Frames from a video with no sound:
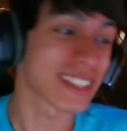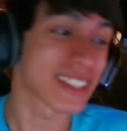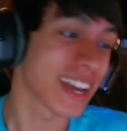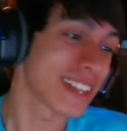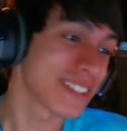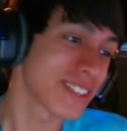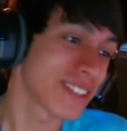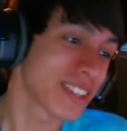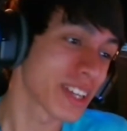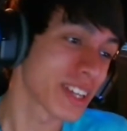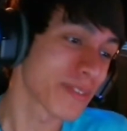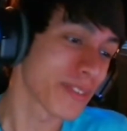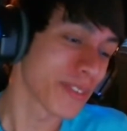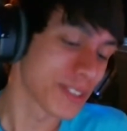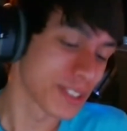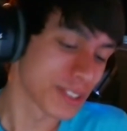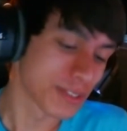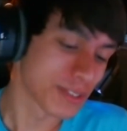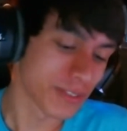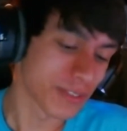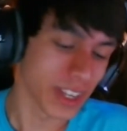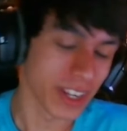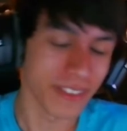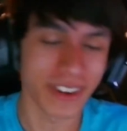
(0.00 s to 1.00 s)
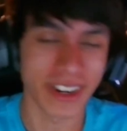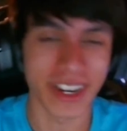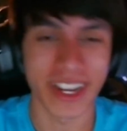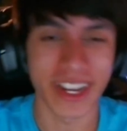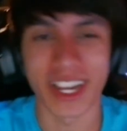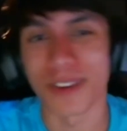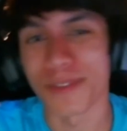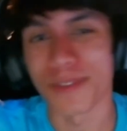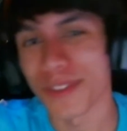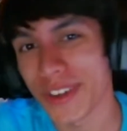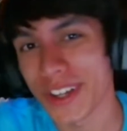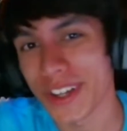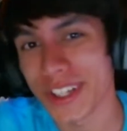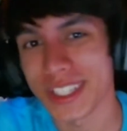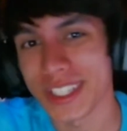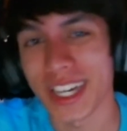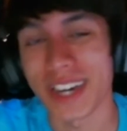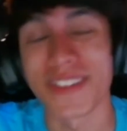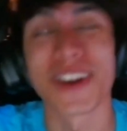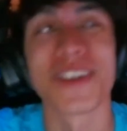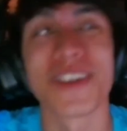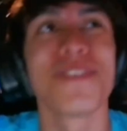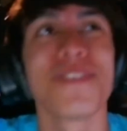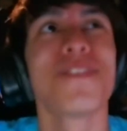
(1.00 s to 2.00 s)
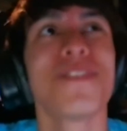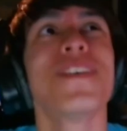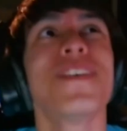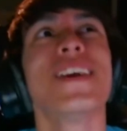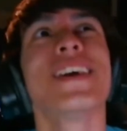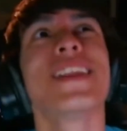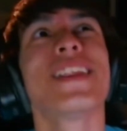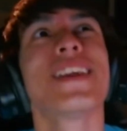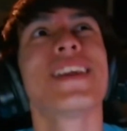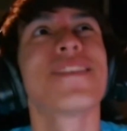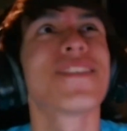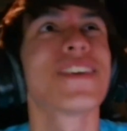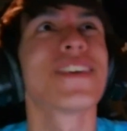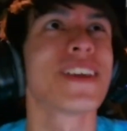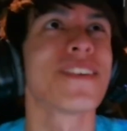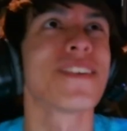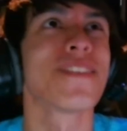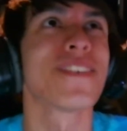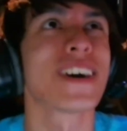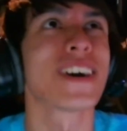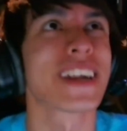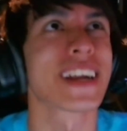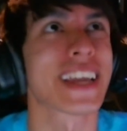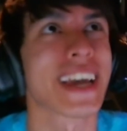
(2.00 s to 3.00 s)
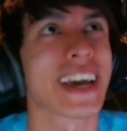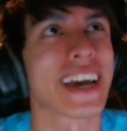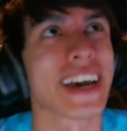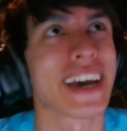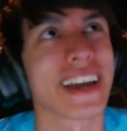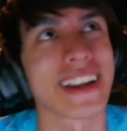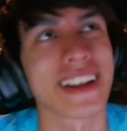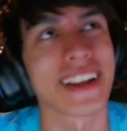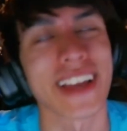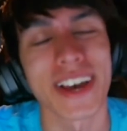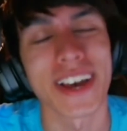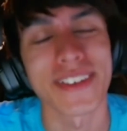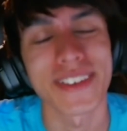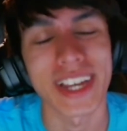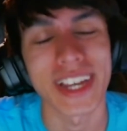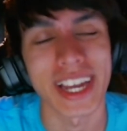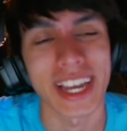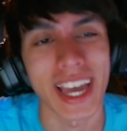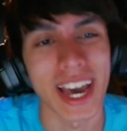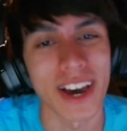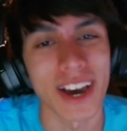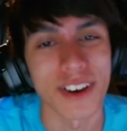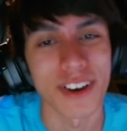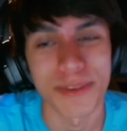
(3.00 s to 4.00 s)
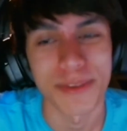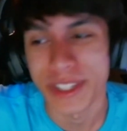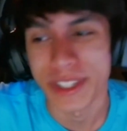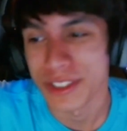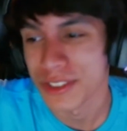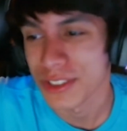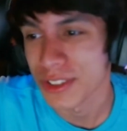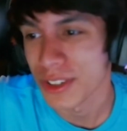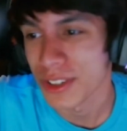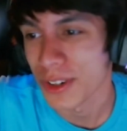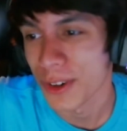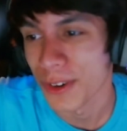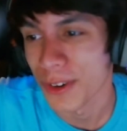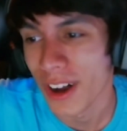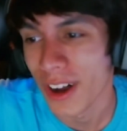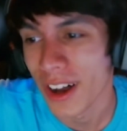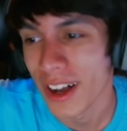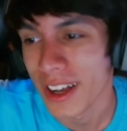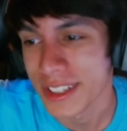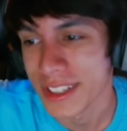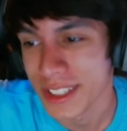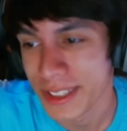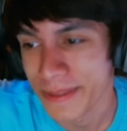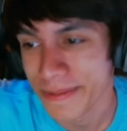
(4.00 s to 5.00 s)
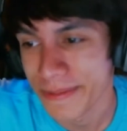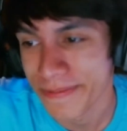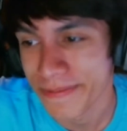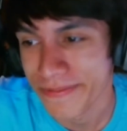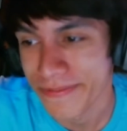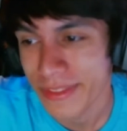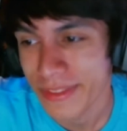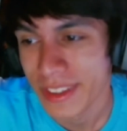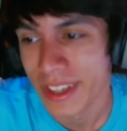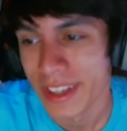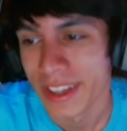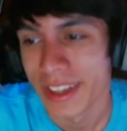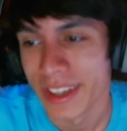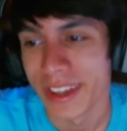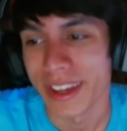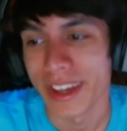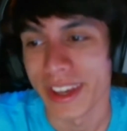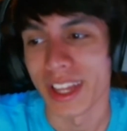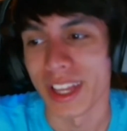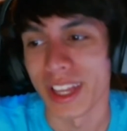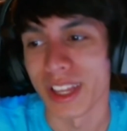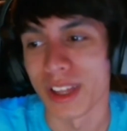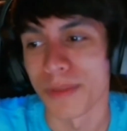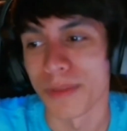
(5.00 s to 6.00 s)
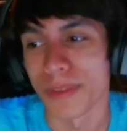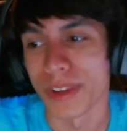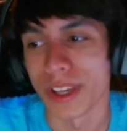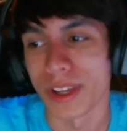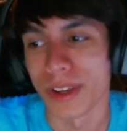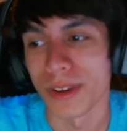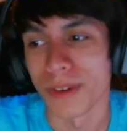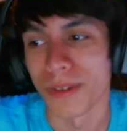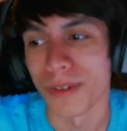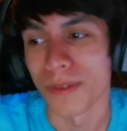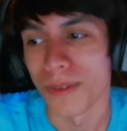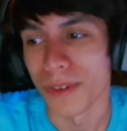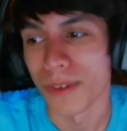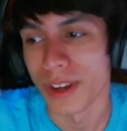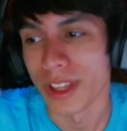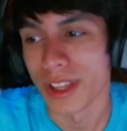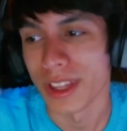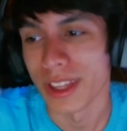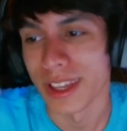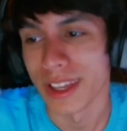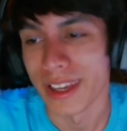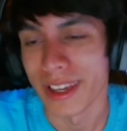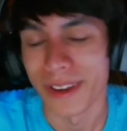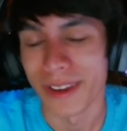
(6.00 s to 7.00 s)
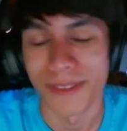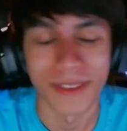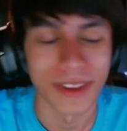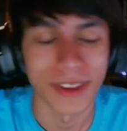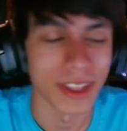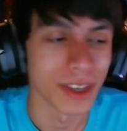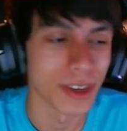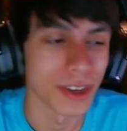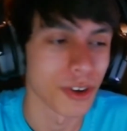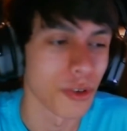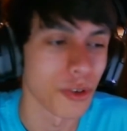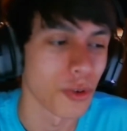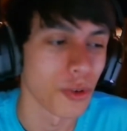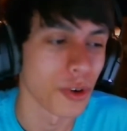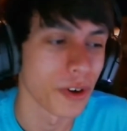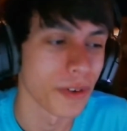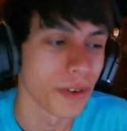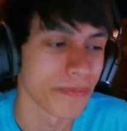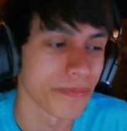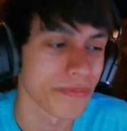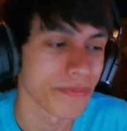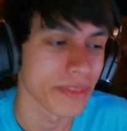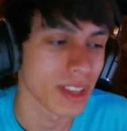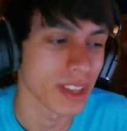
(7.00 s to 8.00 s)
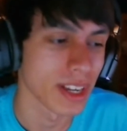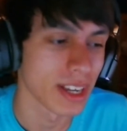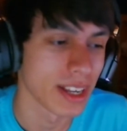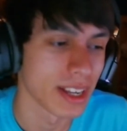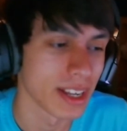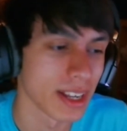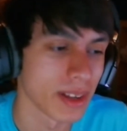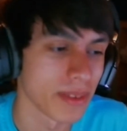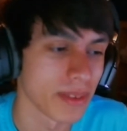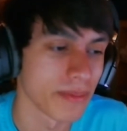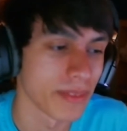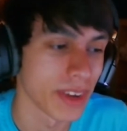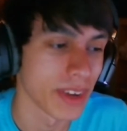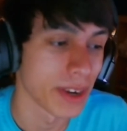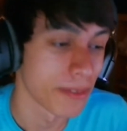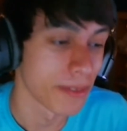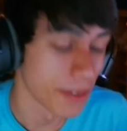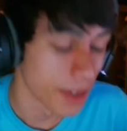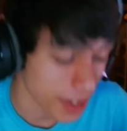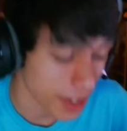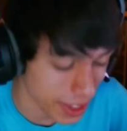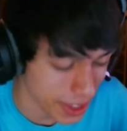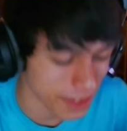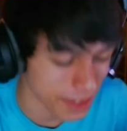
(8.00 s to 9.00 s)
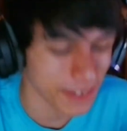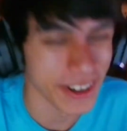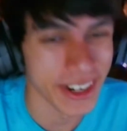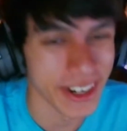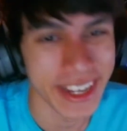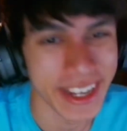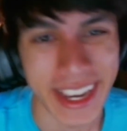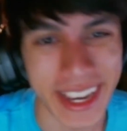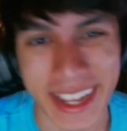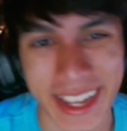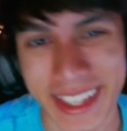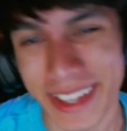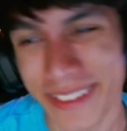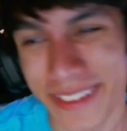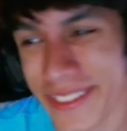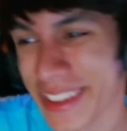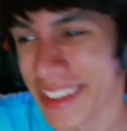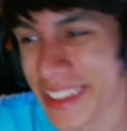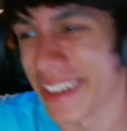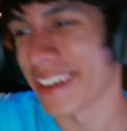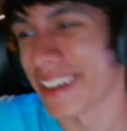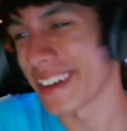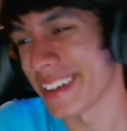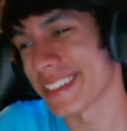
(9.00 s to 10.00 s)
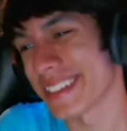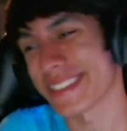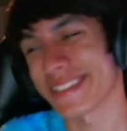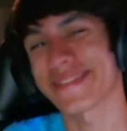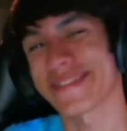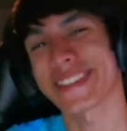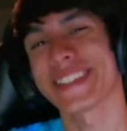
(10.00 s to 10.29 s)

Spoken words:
Cats are like my most favorite animal of all time, and I really, really want a cat. Having a cat would be so awesome, and it'd be really, really cool. I really want a cat. That'd be awesome.